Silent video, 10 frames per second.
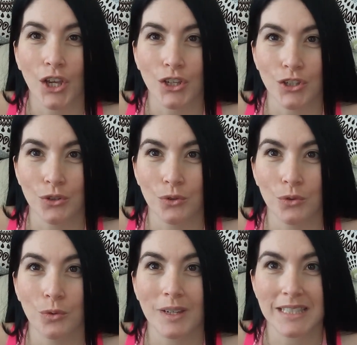
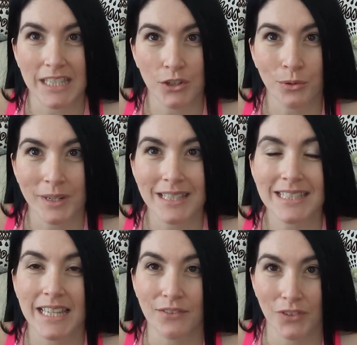you
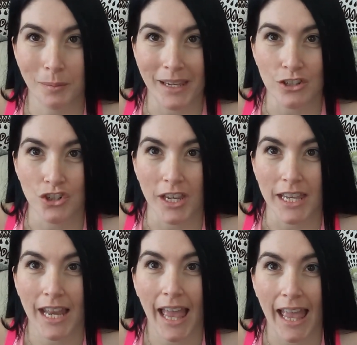decrease
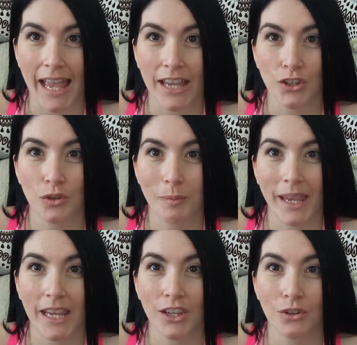inflammation and you
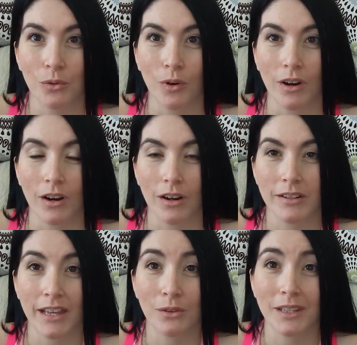make your
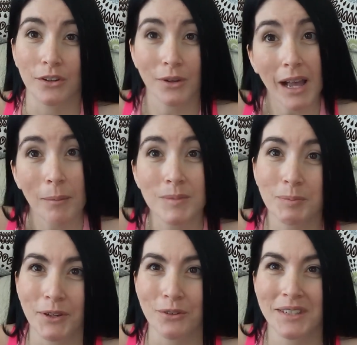not only your gums
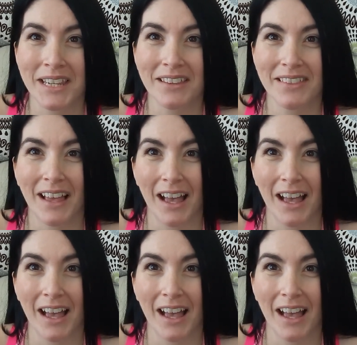but your teeth